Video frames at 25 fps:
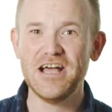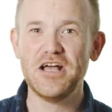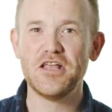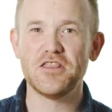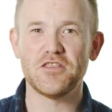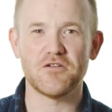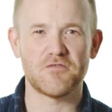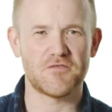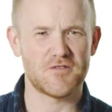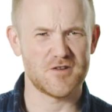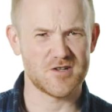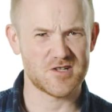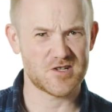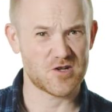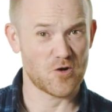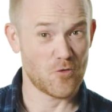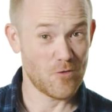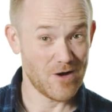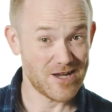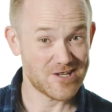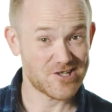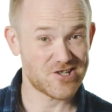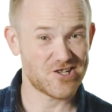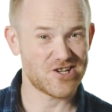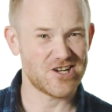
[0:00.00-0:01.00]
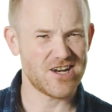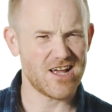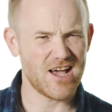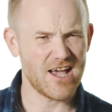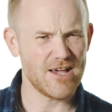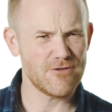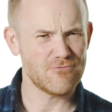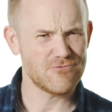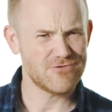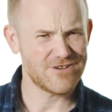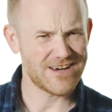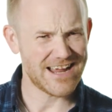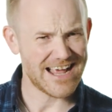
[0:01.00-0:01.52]
the first question I
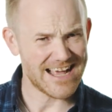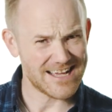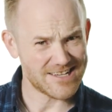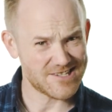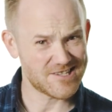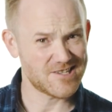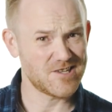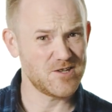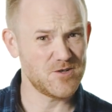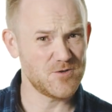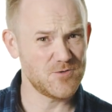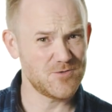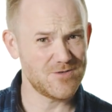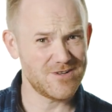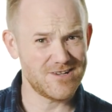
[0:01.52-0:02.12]
would ask you